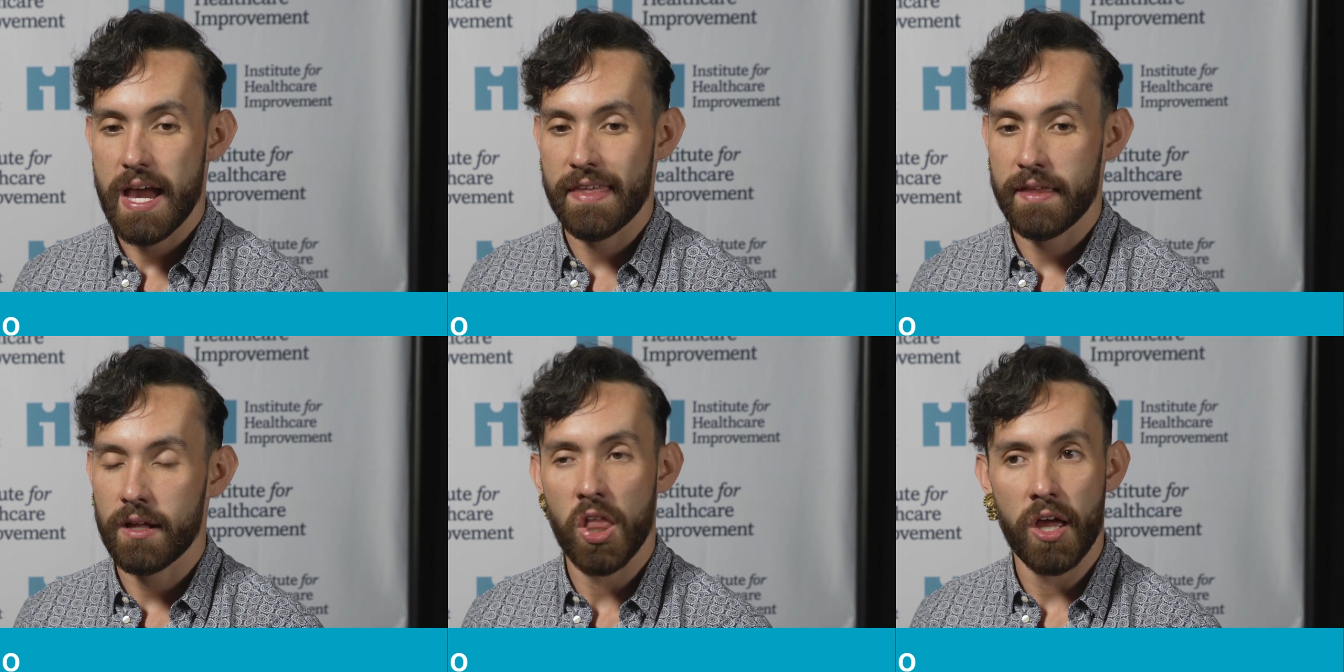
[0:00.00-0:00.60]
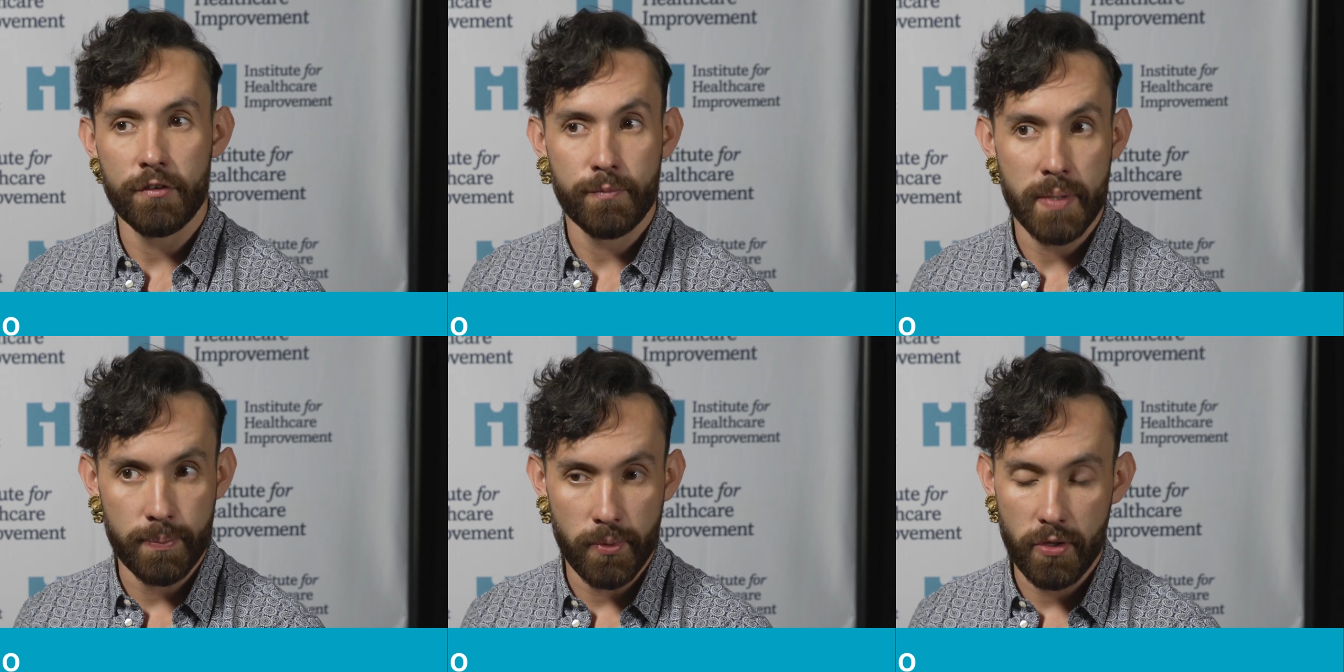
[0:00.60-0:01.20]
I think a lot of
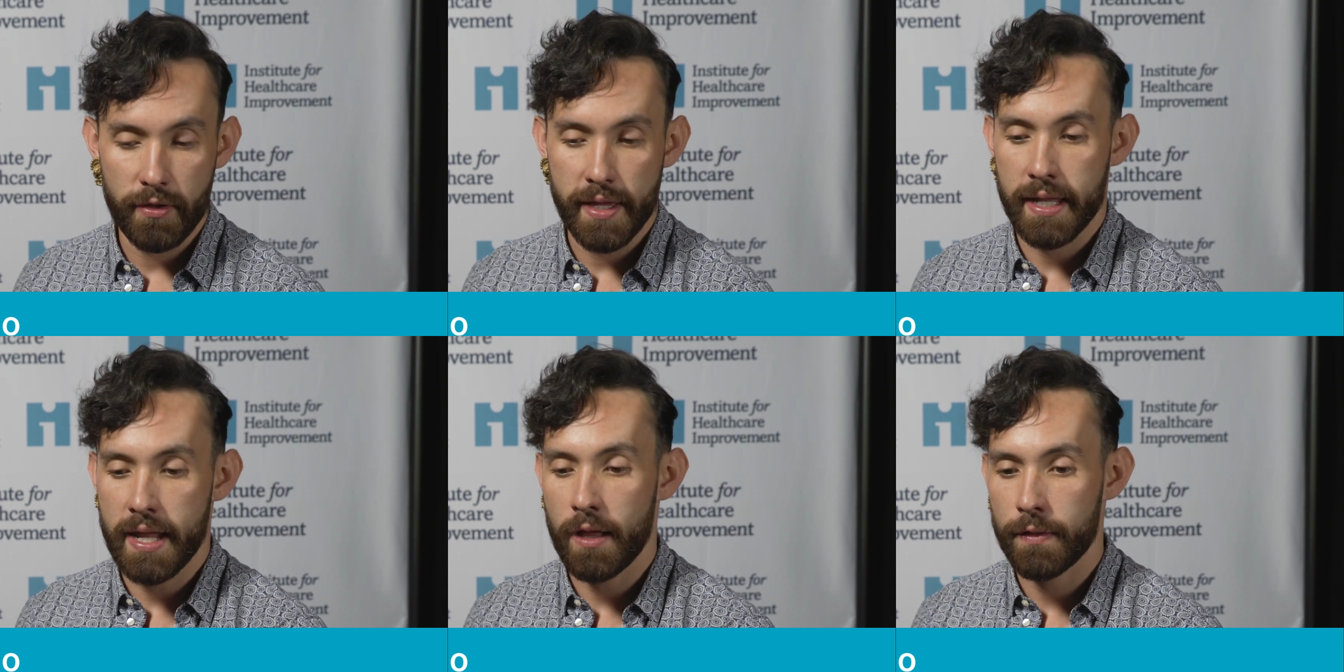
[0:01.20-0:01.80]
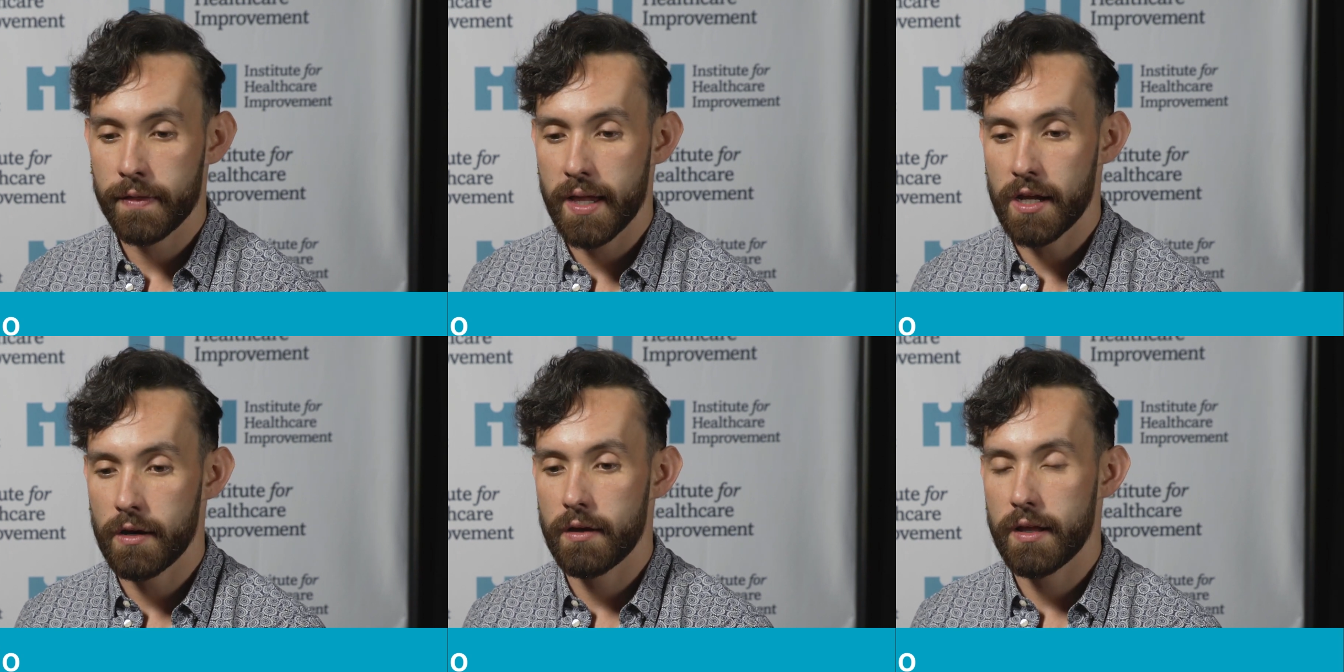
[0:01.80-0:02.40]
people in
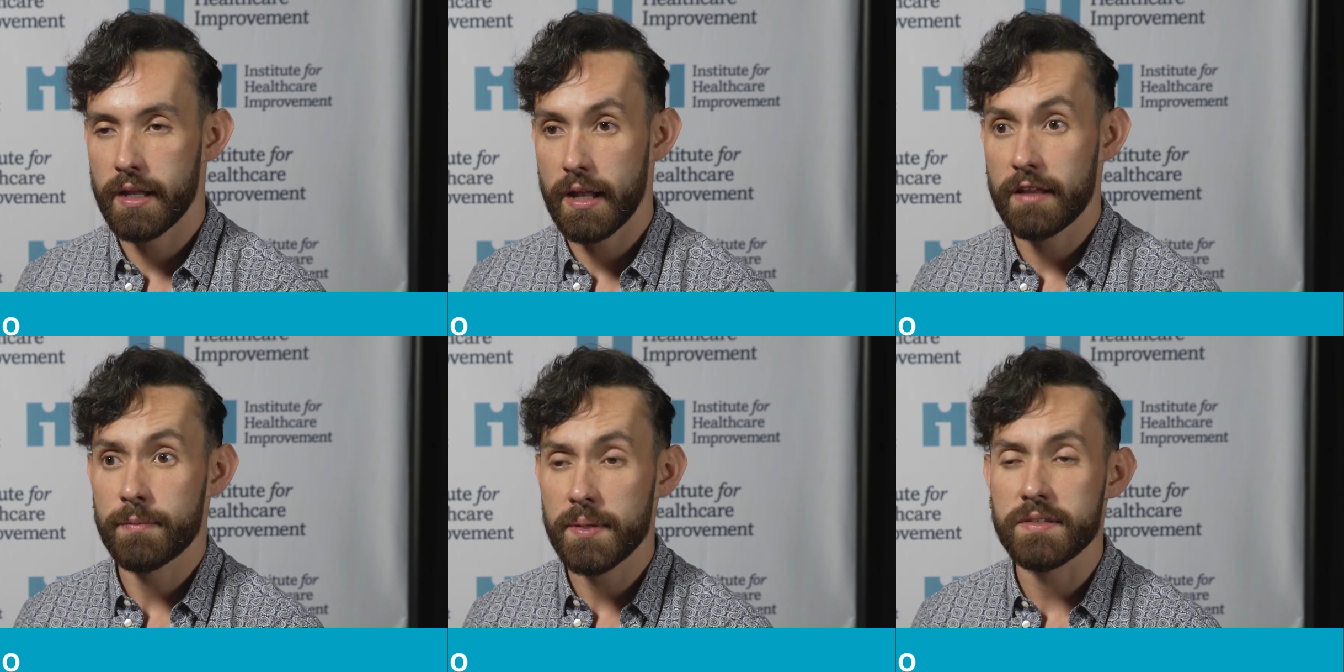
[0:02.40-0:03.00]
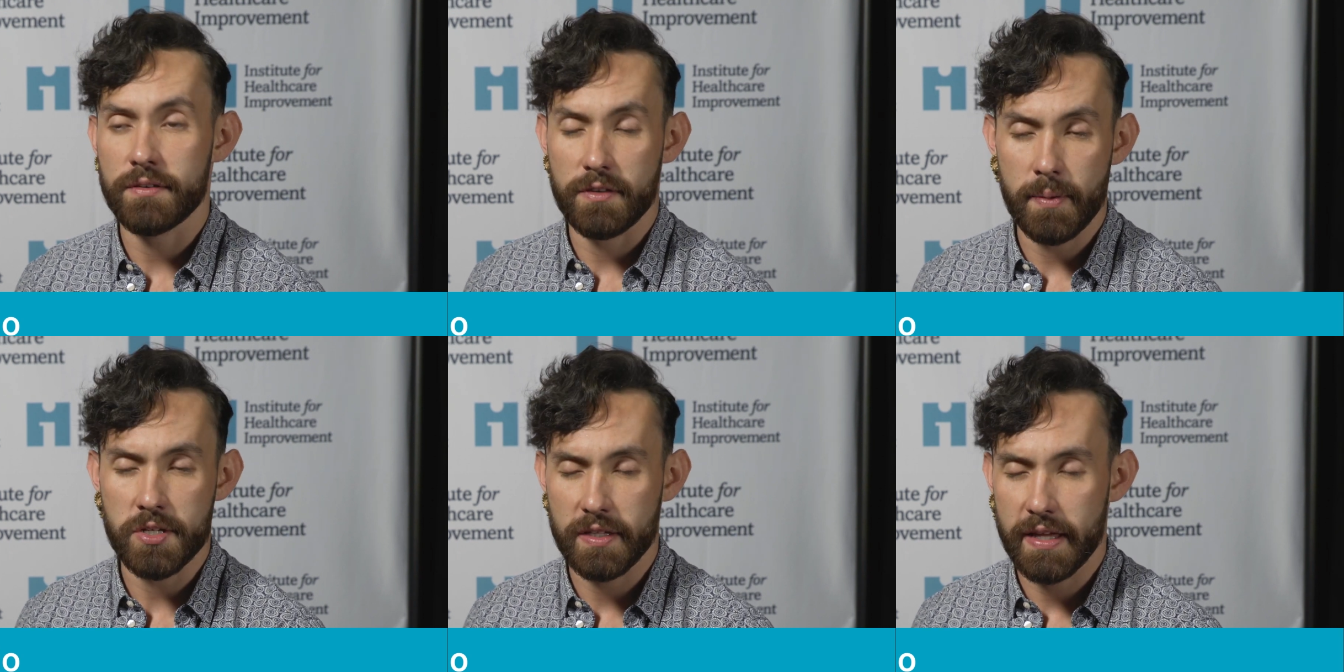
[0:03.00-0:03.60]
healthcare, and
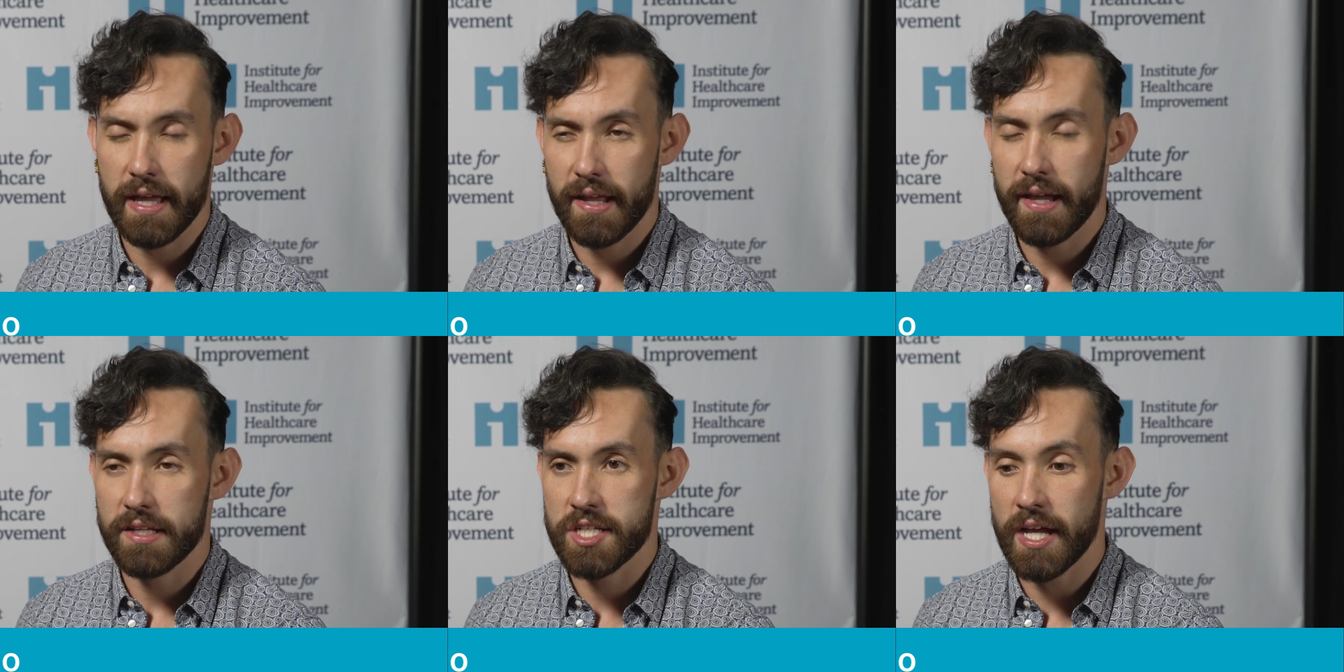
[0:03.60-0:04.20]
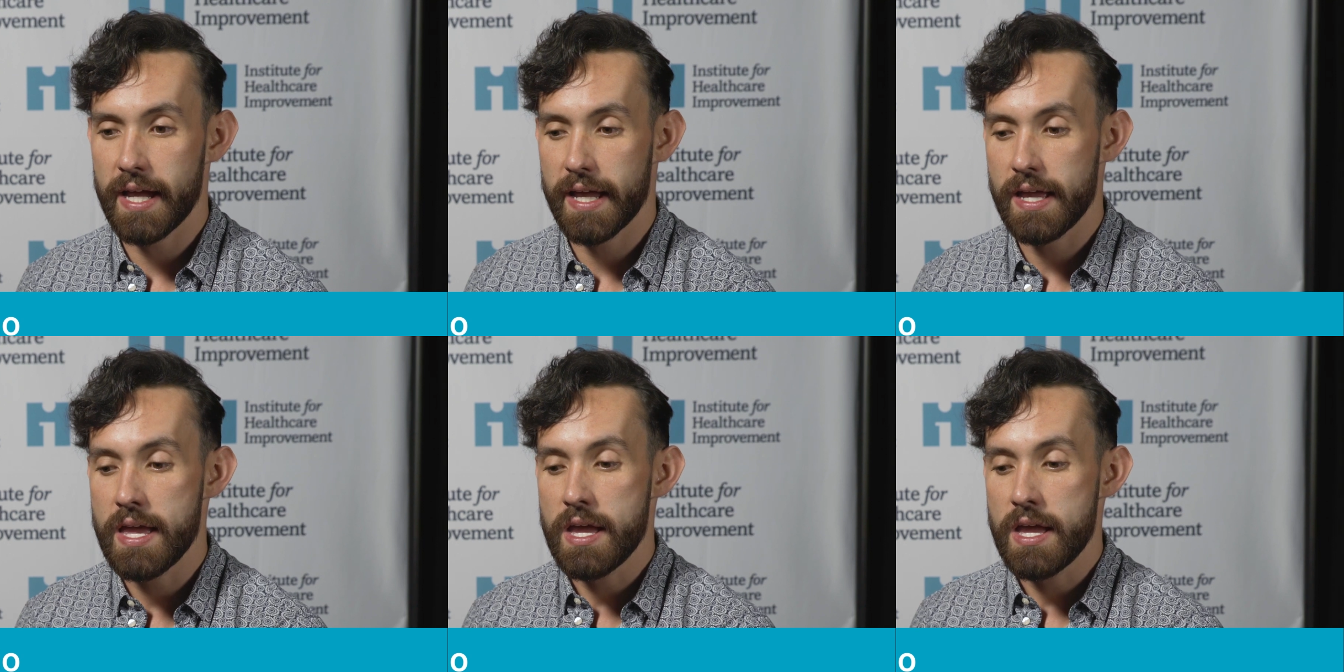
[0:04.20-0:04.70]
especially at IHI,